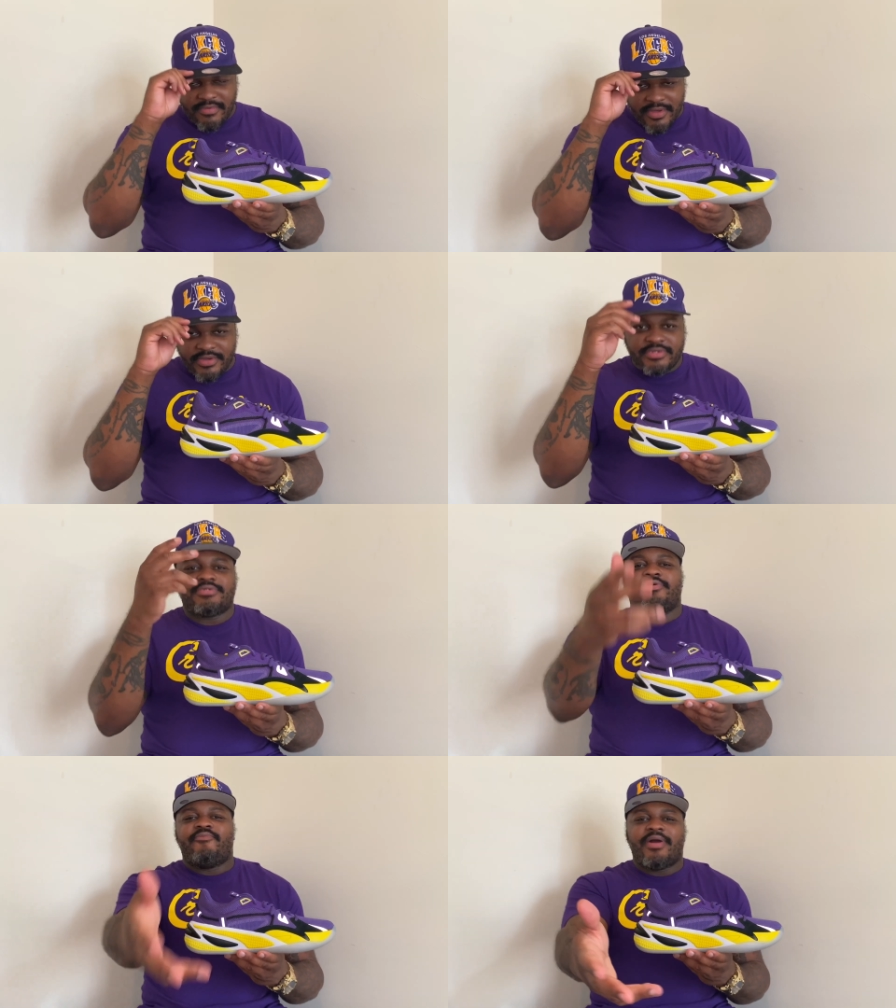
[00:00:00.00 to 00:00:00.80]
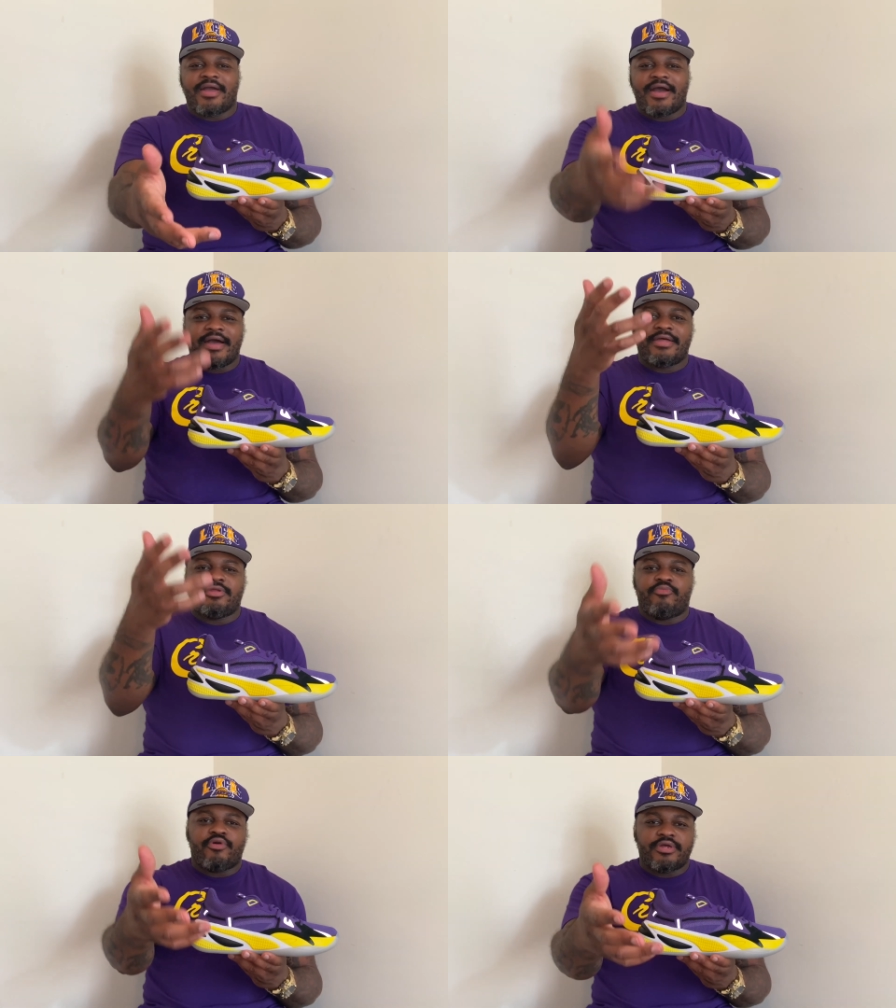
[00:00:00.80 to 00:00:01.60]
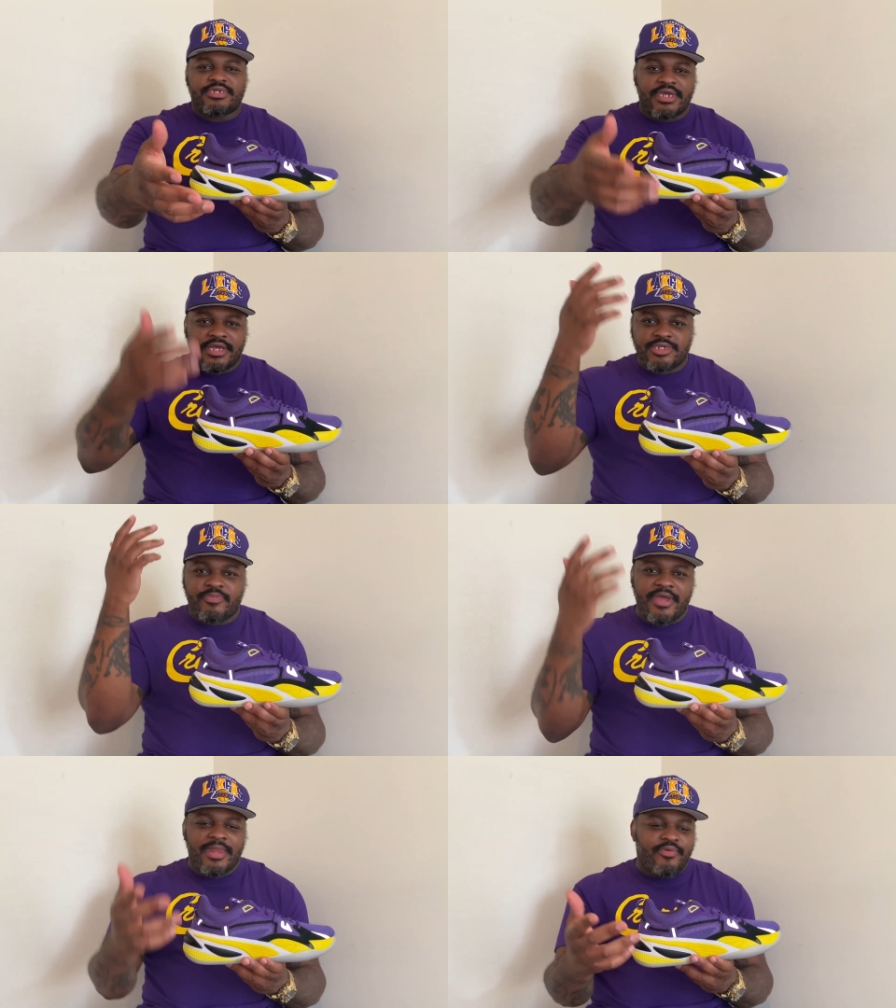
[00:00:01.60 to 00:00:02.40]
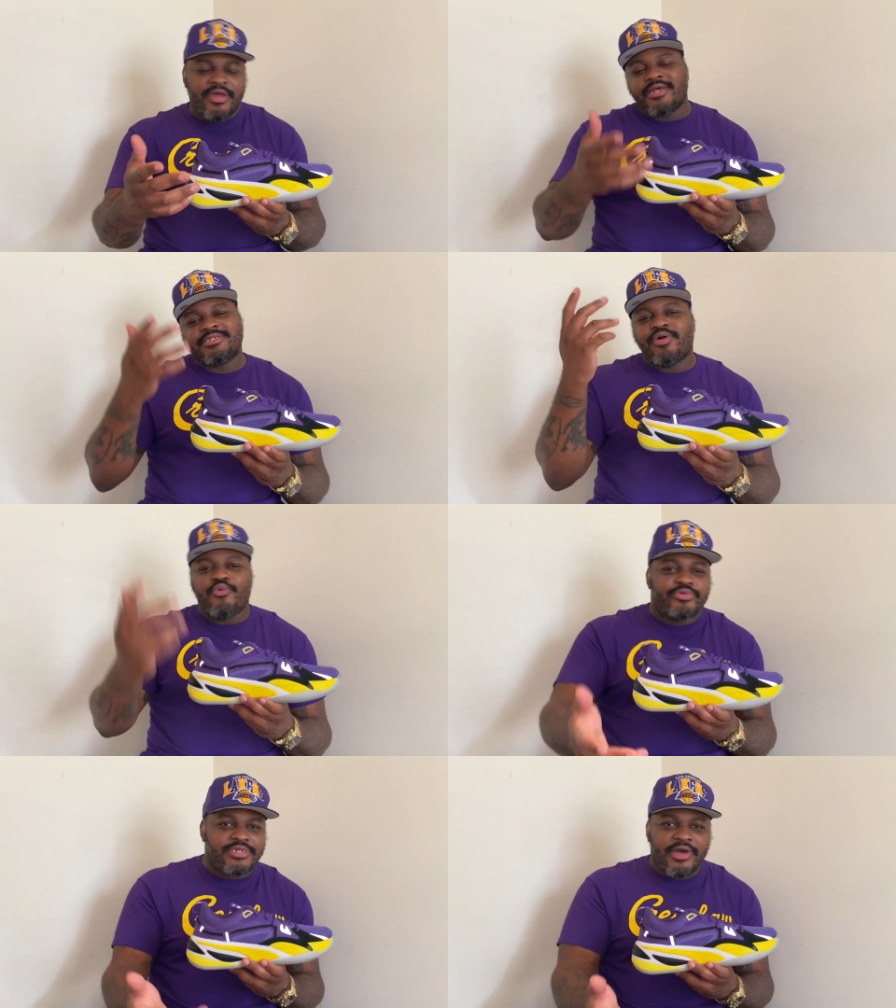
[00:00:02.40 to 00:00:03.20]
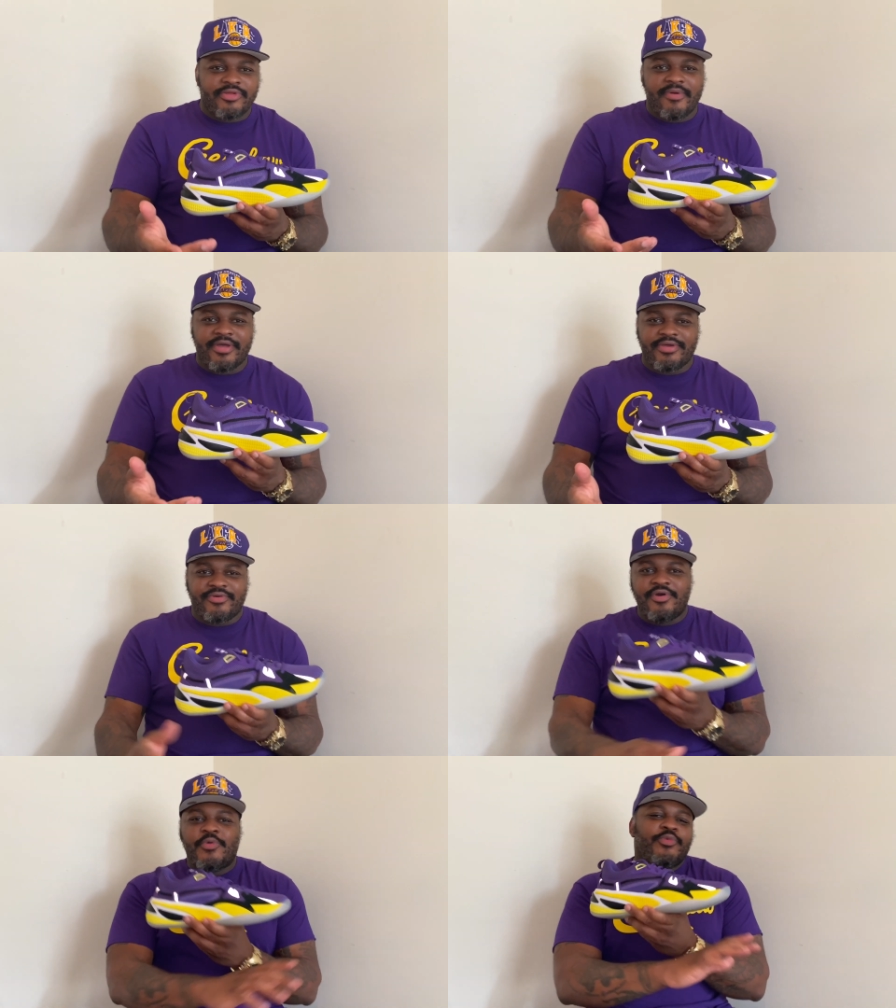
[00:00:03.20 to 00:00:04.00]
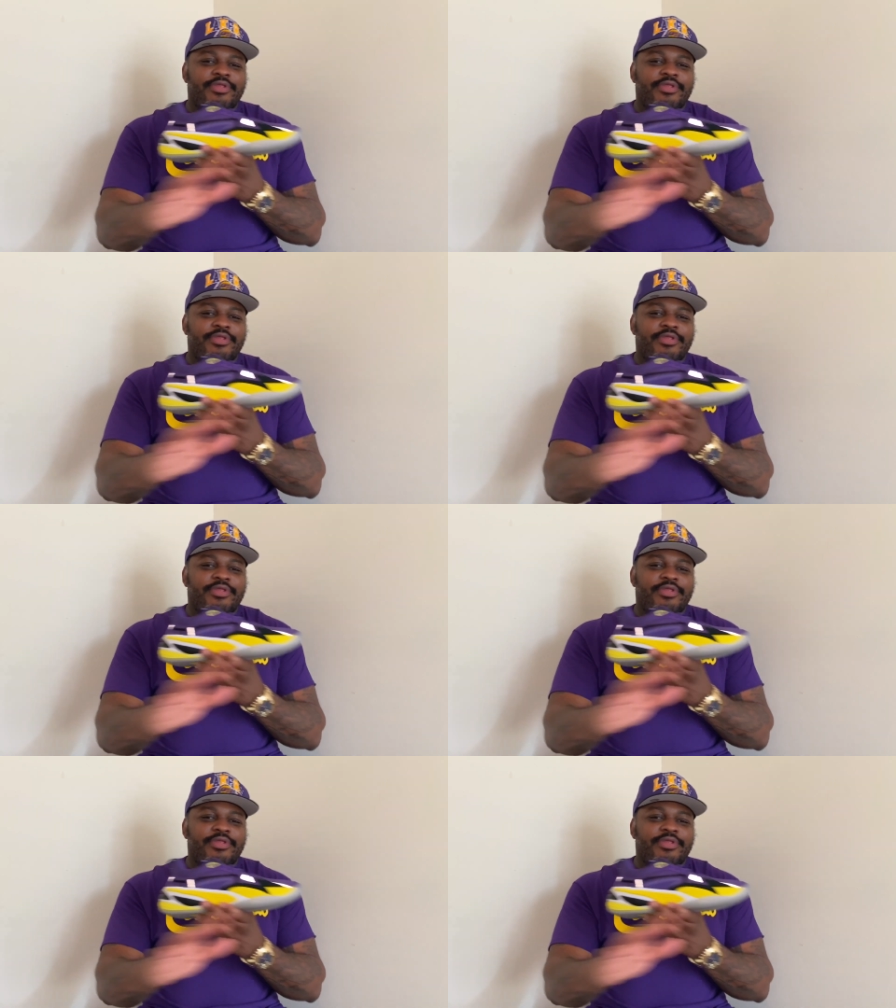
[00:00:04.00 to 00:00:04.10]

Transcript: because of my guy LeBron James. But anyway, that's not what we're talking about here. We're